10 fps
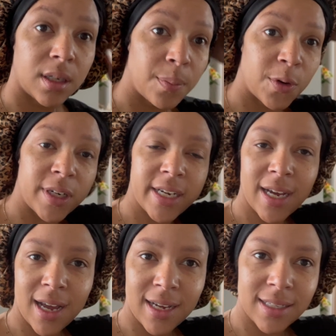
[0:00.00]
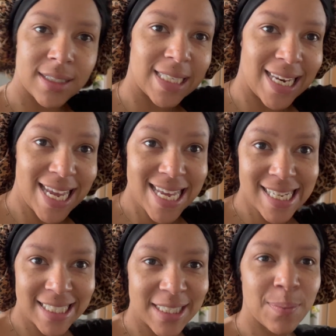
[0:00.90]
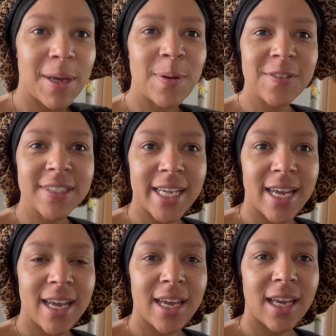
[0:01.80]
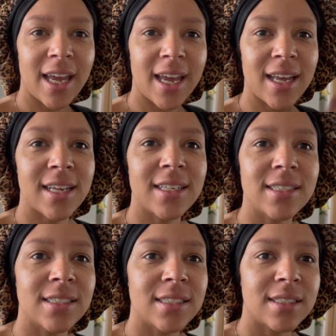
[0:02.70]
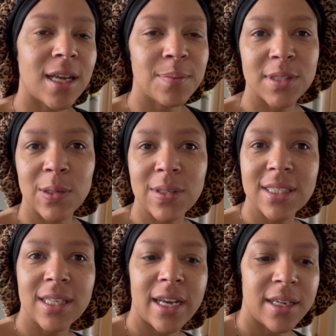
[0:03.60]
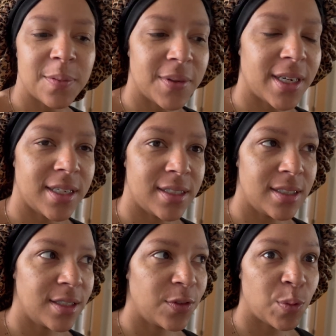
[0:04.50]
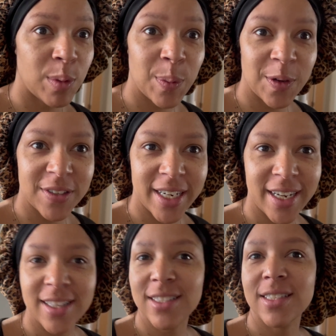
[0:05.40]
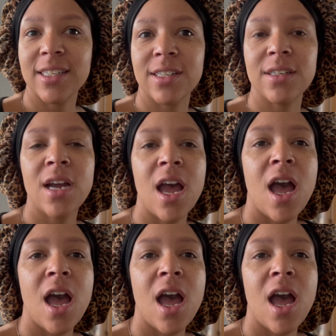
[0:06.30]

Good morning, guys. It is my birthday, and I'm so excited because for my birthday this year,